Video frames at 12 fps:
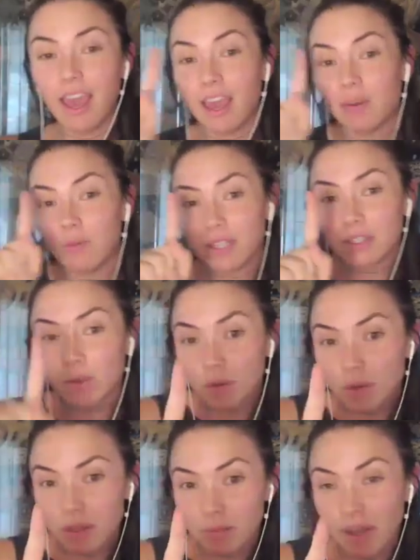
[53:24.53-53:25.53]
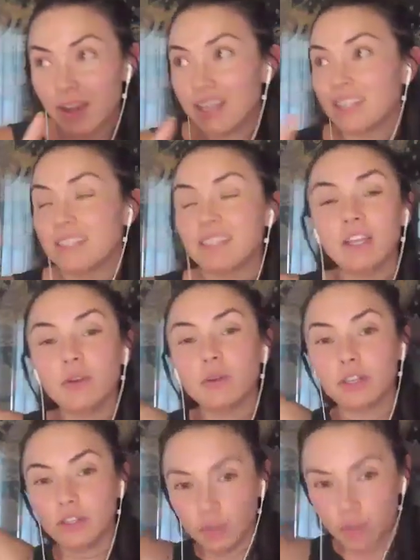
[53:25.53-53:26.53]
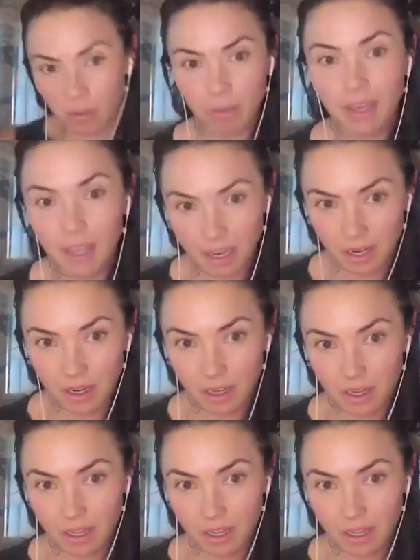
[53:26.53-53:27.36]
And what's cool about it is then you can drop in.